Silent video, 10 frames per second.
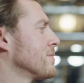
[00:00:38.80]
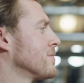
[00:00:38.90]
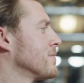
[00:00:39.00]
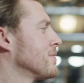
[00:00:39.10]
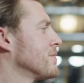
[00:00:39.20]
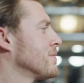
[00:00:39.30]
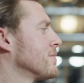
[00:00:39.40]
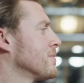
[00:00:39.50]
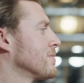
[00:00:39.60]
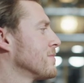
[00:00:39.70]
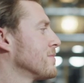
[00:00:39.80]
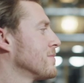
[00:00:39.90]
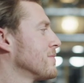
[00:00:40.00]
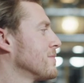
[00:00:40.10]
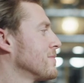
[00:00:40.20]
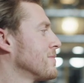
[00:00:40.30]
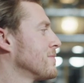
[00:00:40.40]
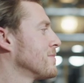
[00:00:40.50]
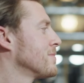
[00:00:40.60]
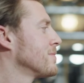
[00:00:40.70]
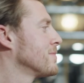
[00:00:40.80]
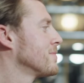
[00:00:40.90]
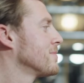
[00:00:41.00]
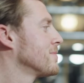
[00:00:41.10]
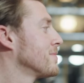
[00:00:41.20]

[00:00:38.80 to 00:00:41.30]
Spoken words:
(not speaking)